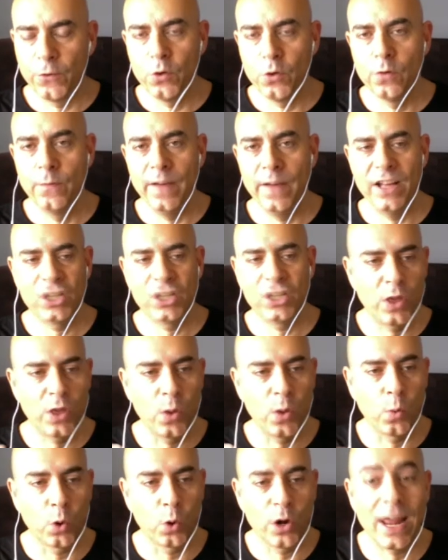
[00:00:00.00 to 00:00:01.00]
events where they
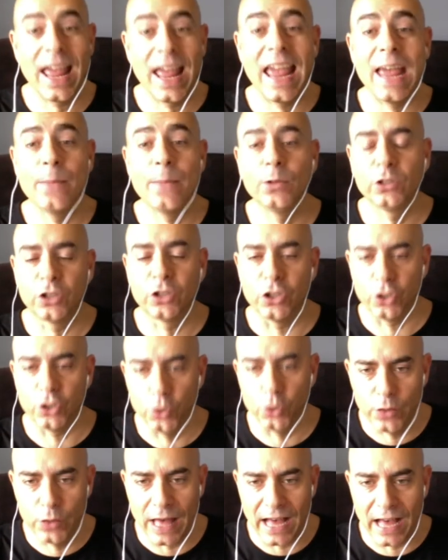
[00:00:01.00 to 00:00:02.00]
weren't able to
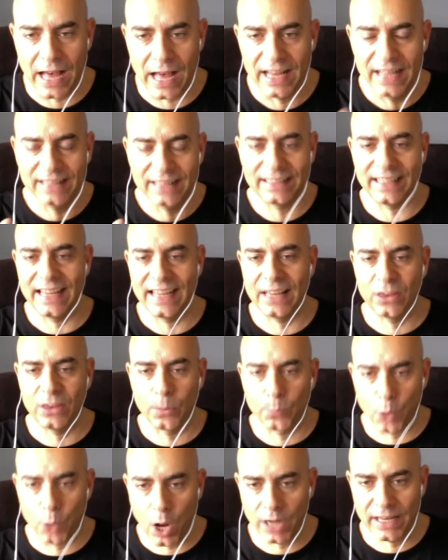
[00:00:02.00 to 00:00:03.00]
do that to get the
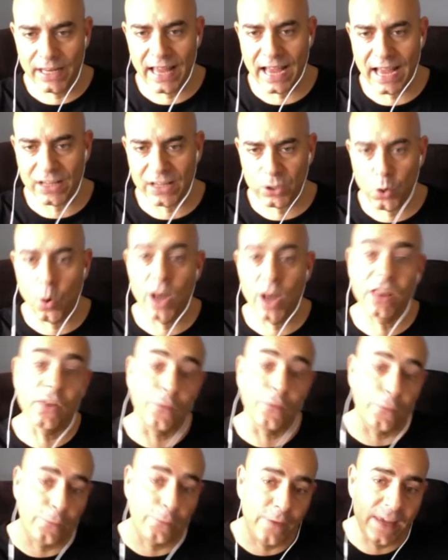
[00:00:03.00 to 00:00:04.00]
broadcast going, the
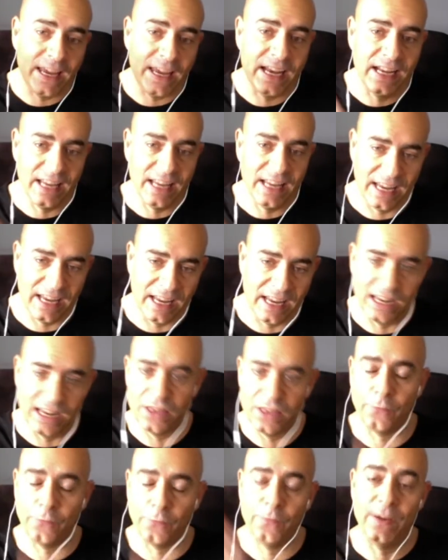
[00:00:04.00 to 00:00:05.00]
feed in and
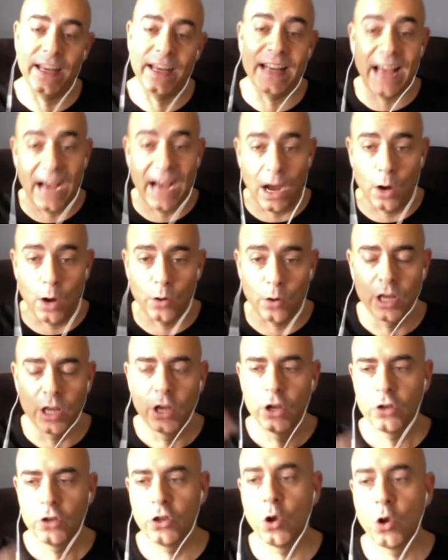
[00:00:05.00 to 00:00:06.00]
the feed out.
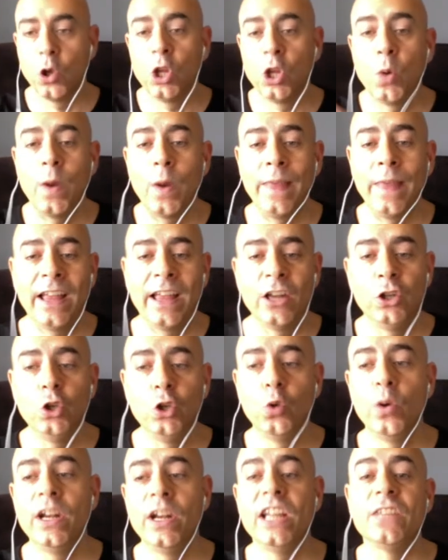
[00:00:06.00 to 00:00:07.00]
The only way they could
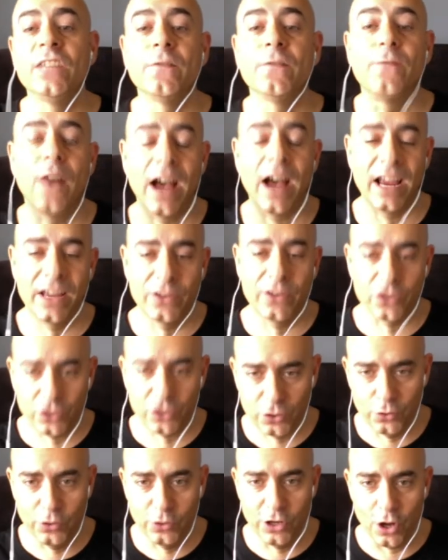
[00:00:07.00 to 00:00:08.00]
do it is via the
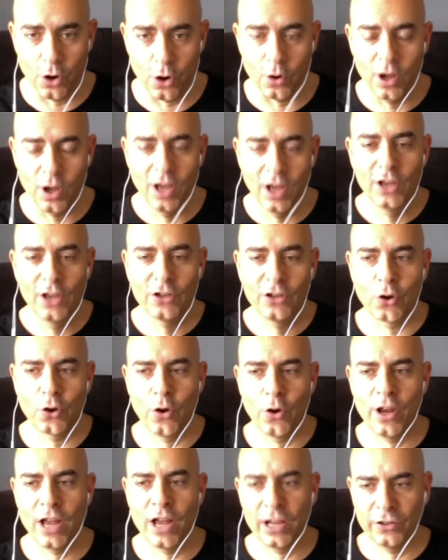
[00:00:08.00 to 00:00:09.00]
studio. So
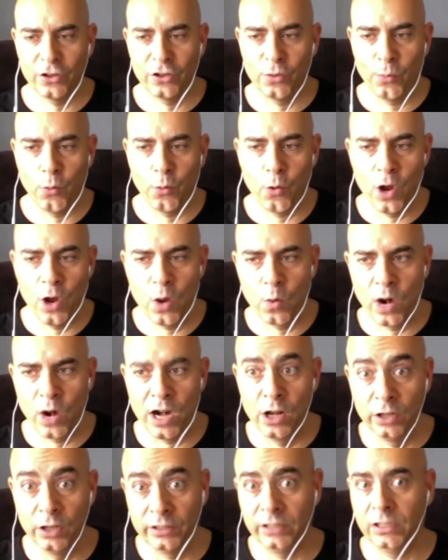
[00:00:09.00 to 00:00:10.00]
it got to the point where I
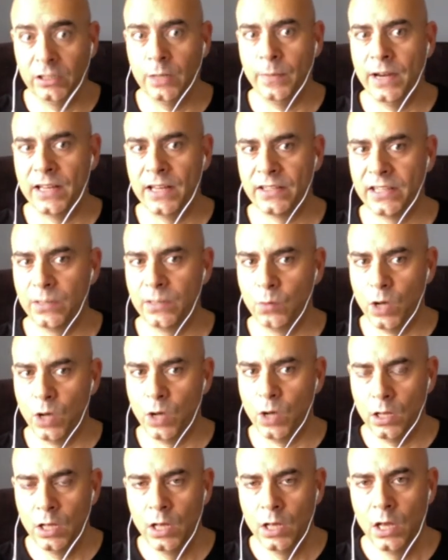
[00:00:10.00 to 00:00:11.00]
looked at them and I said,
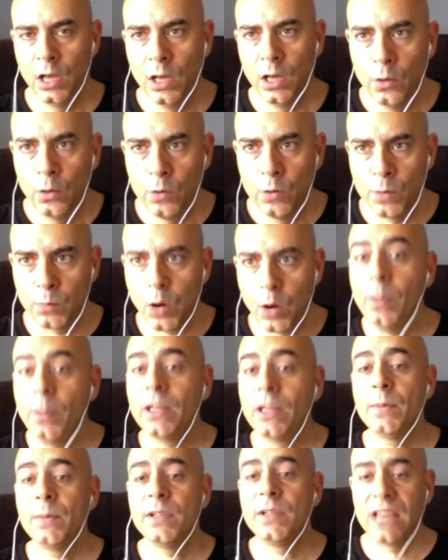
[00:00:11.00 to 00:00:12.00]
well, we probably
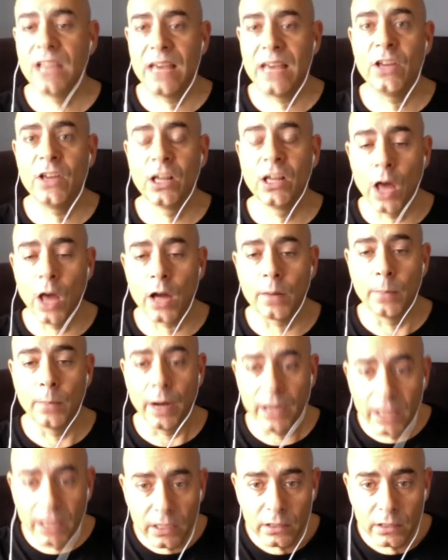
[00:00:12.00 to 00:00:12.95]
could be saving a lot of money